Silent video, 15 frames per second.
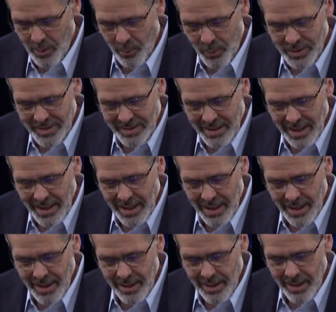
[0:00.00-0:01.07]
We see
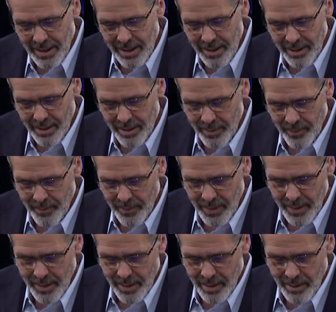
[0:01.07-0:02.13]
in the
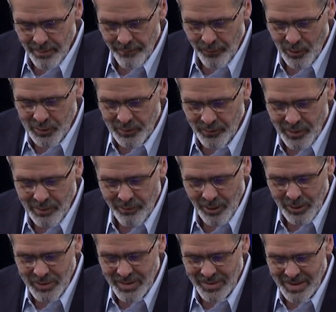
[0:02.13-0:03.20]
first few
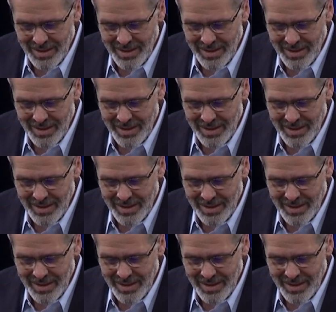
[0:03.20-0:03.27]
verses,